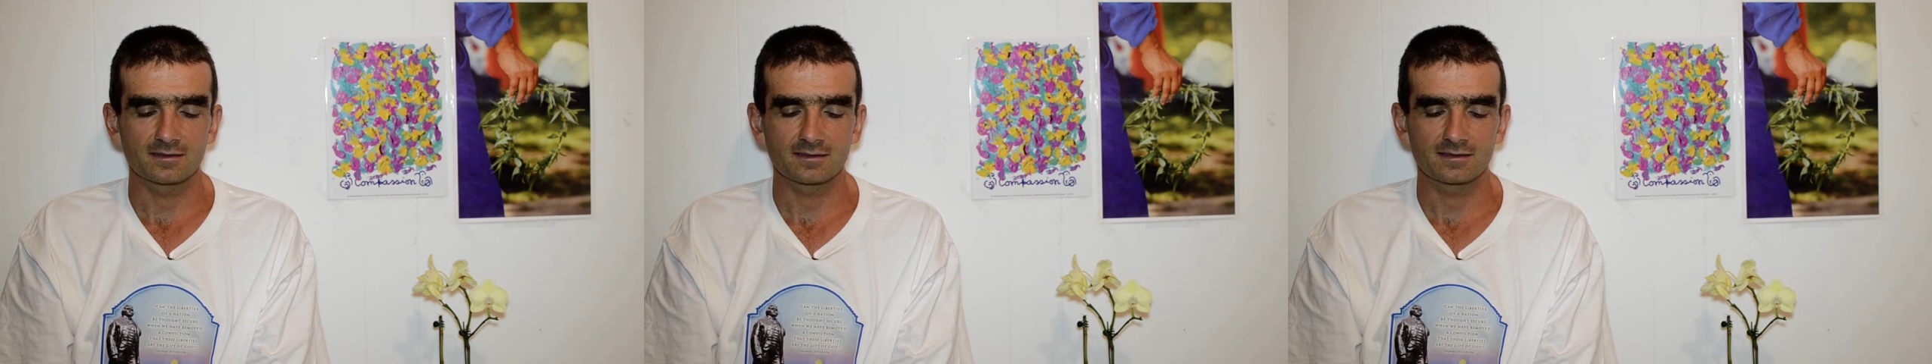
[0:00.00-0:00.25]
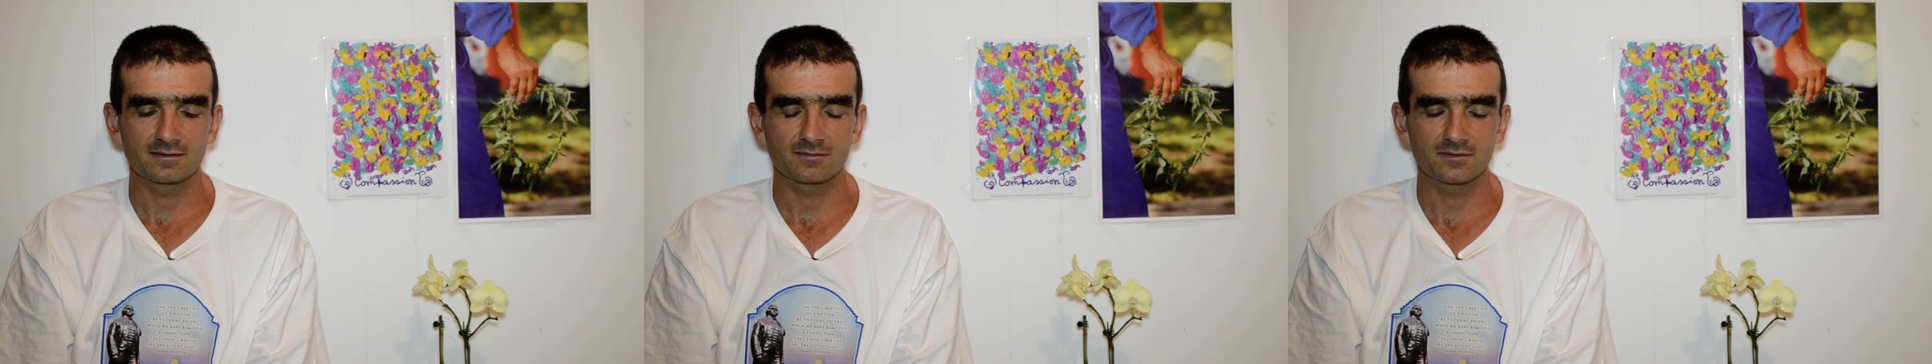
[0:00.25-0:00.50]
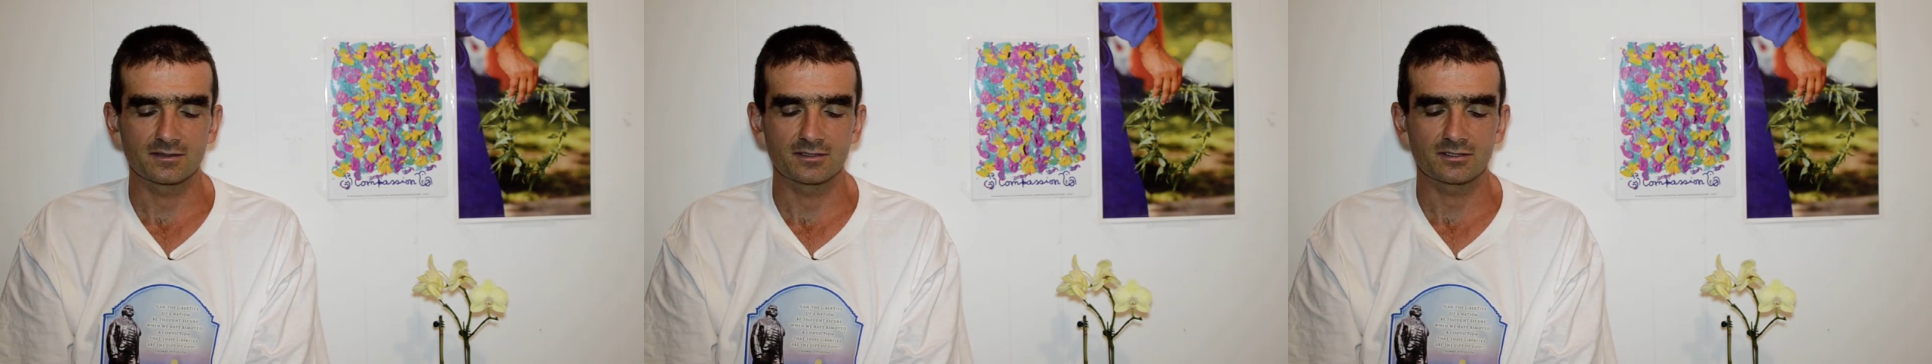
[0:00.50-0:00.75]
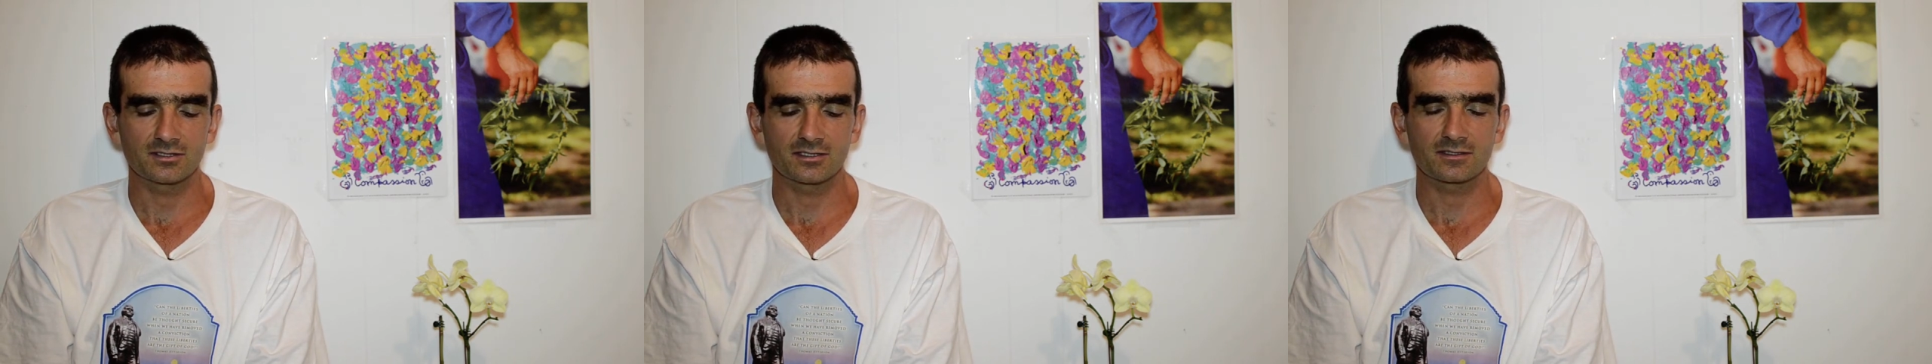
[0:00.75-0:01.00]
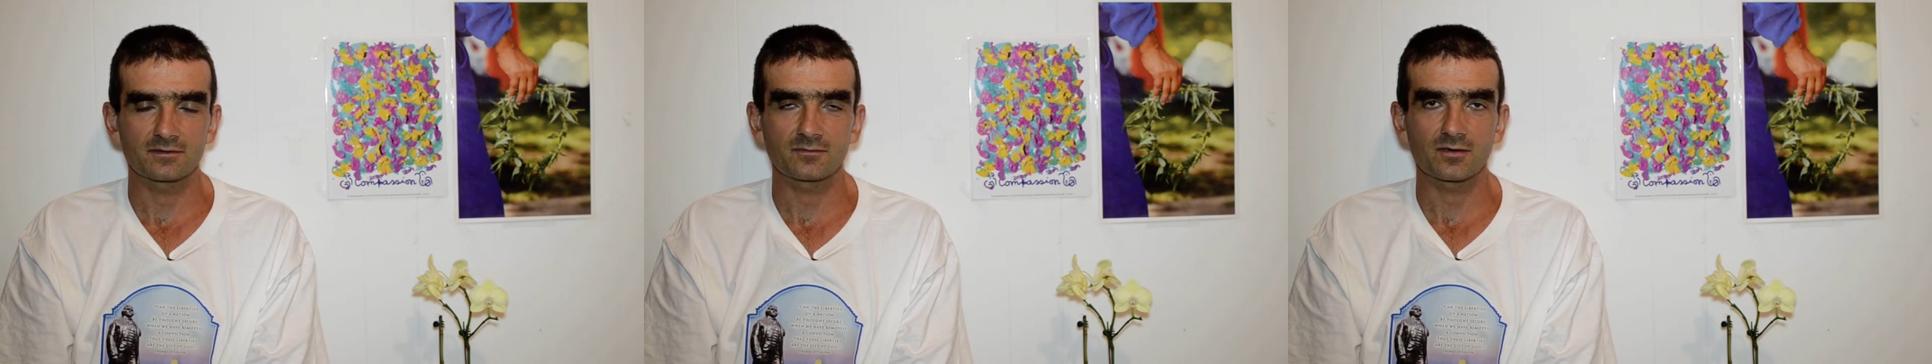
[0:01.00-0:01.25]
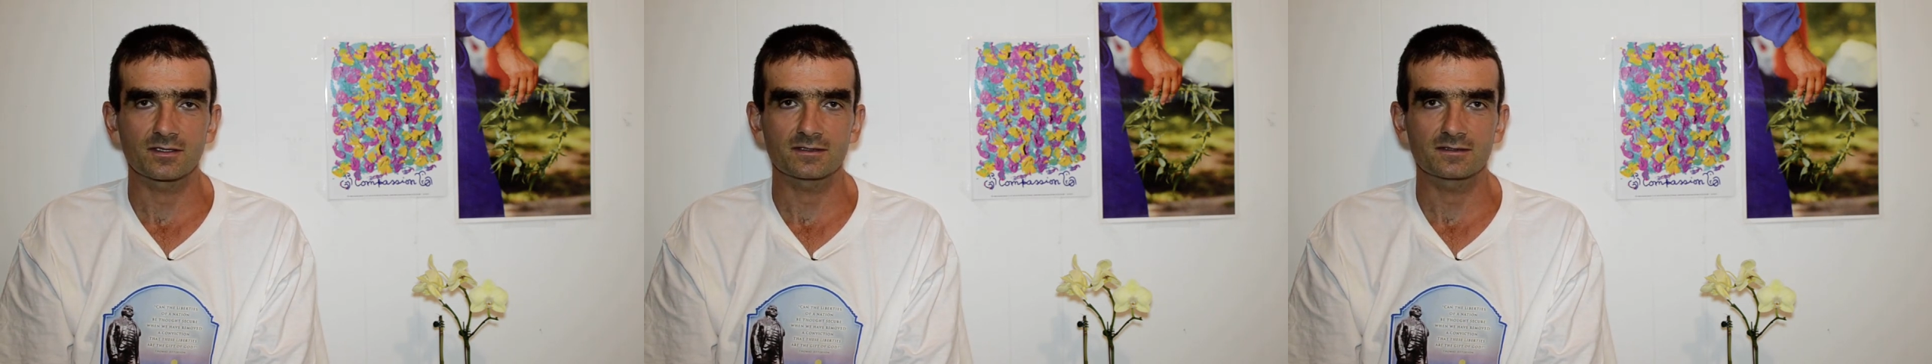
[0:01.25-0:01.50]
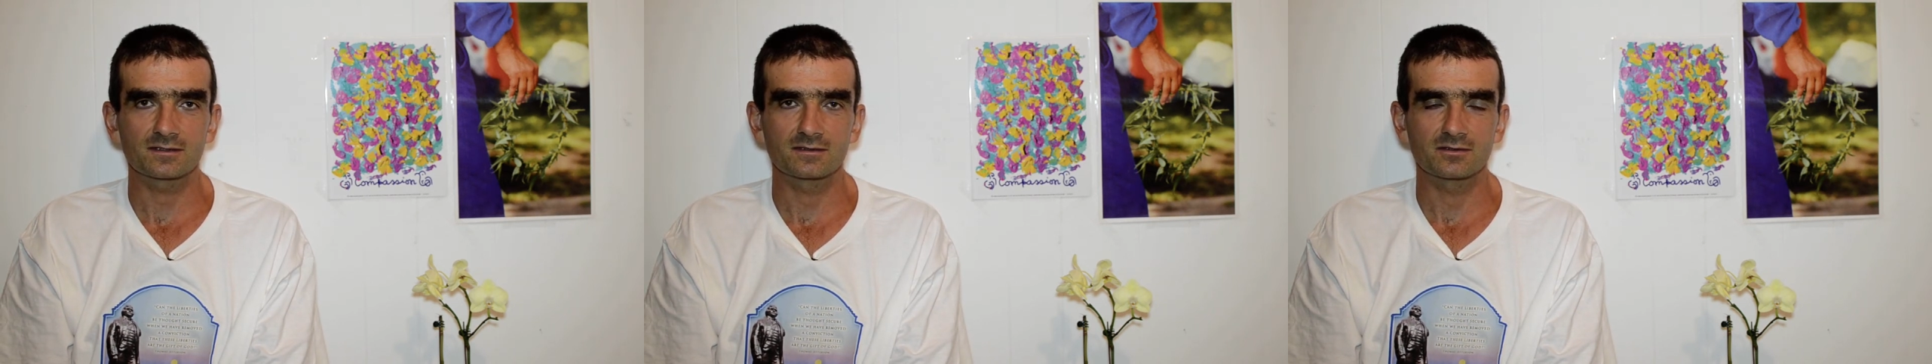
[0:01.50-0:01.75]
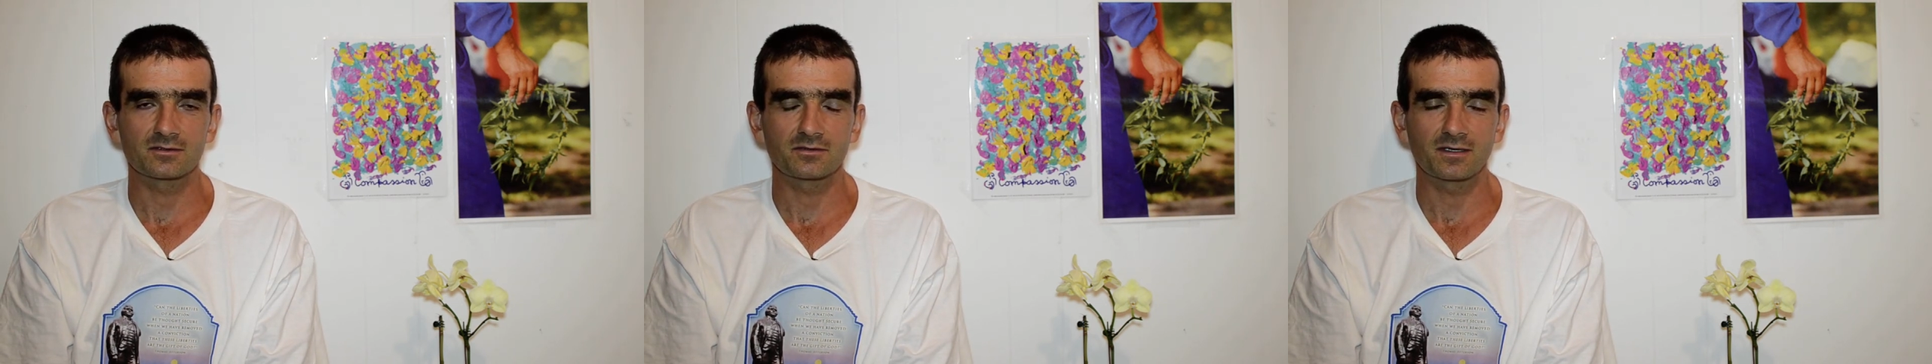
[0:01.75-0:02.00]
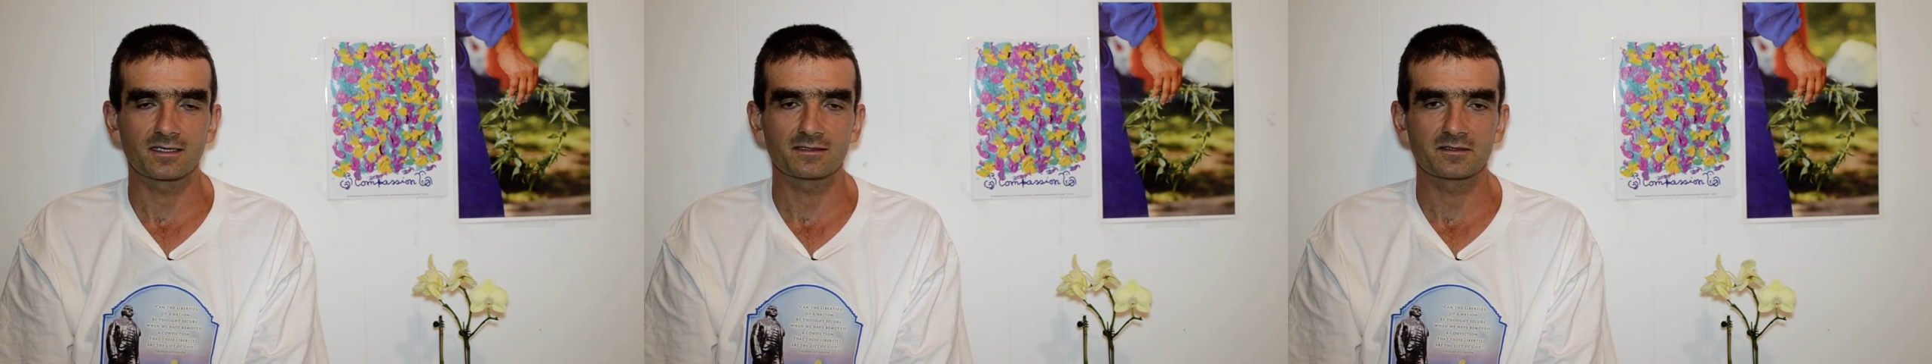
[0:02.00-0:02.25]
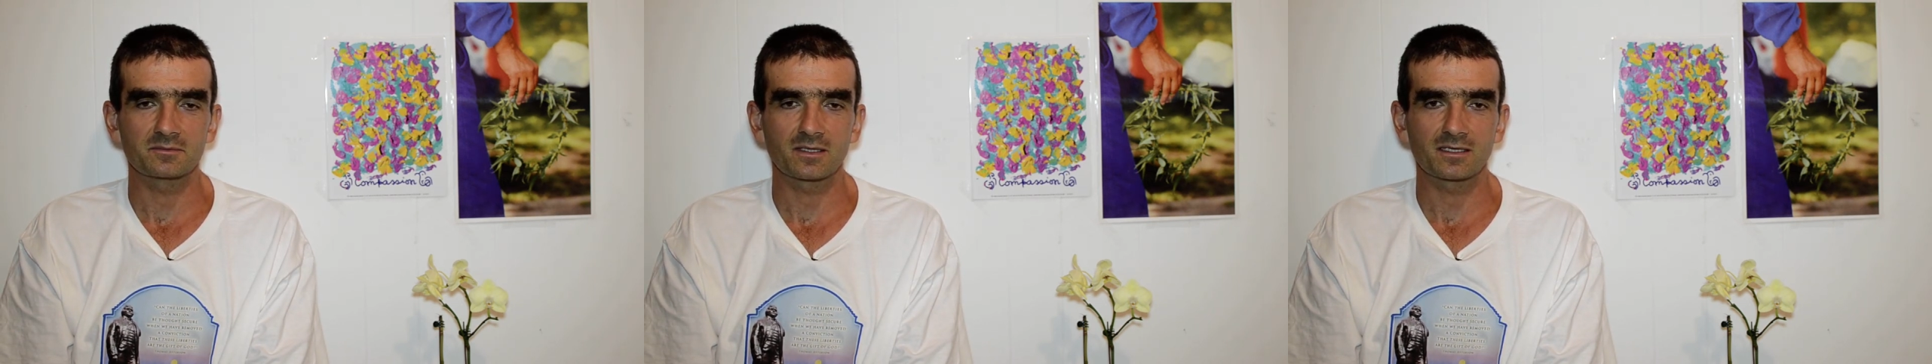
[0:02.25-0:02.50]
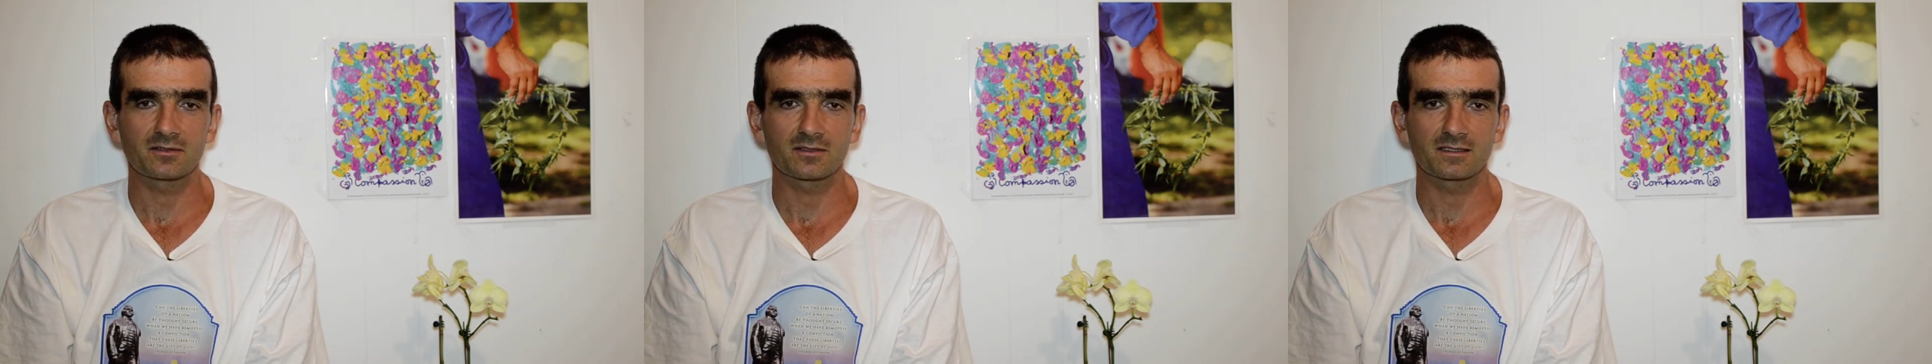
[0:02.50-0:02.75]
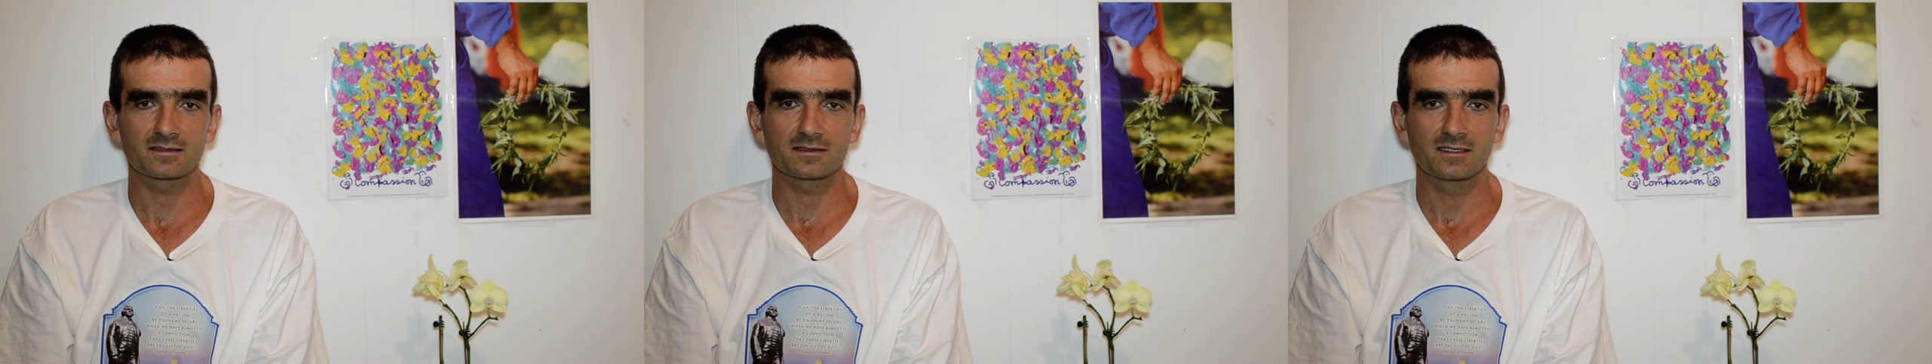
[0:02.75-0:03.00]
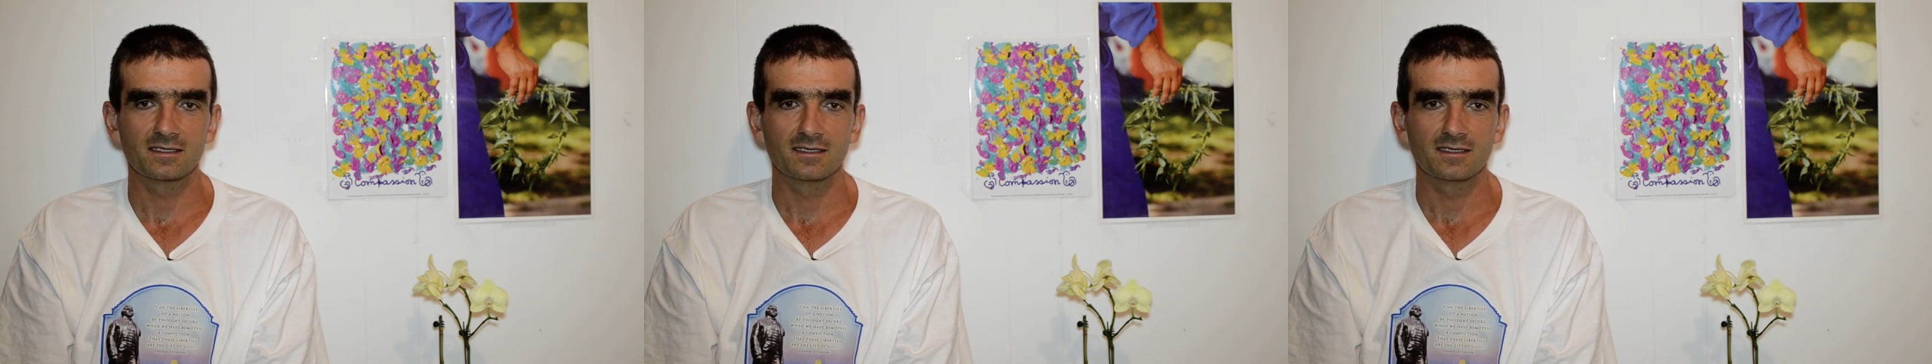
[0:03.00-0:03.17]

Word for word: had finished her first 3100 mile race.